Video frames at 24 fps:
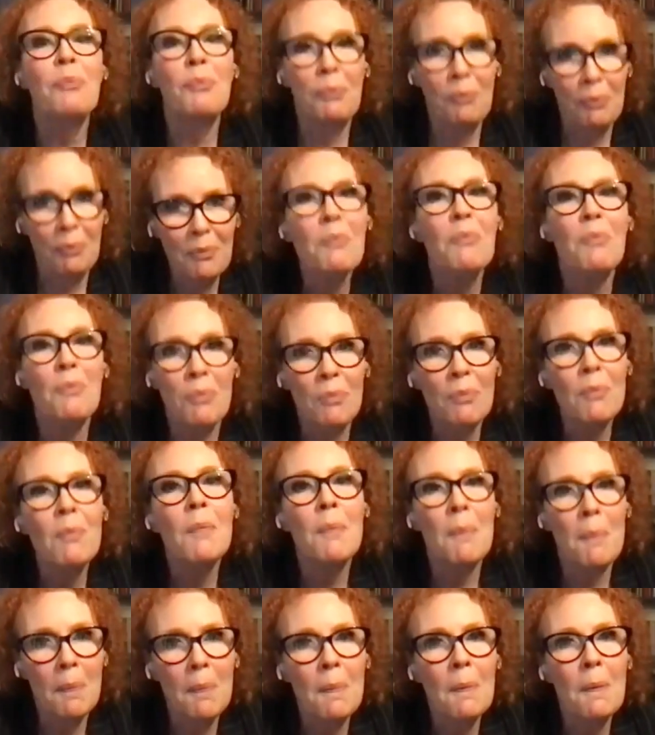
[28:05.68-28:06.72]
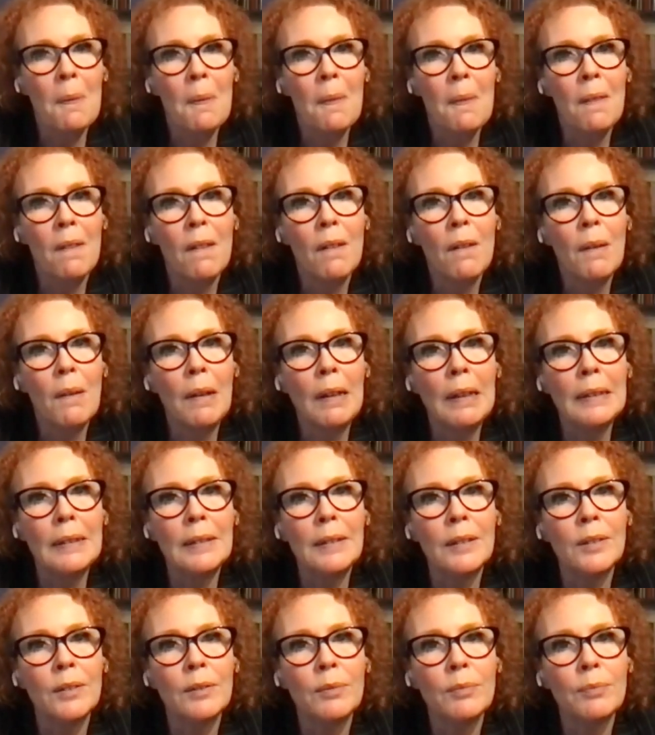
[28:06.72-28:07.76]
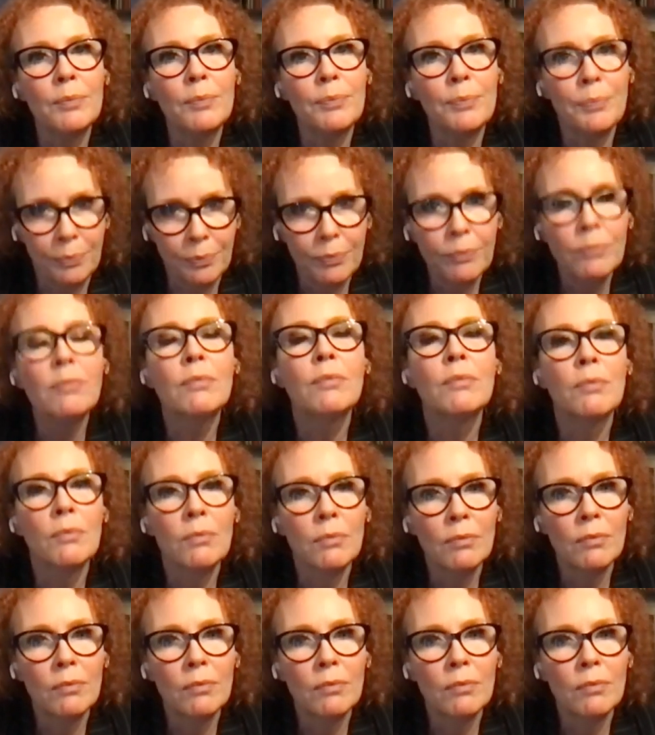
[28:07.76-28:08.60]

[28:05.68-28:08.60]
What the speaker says: It's called Jazz Under the Stars. It's beautiful.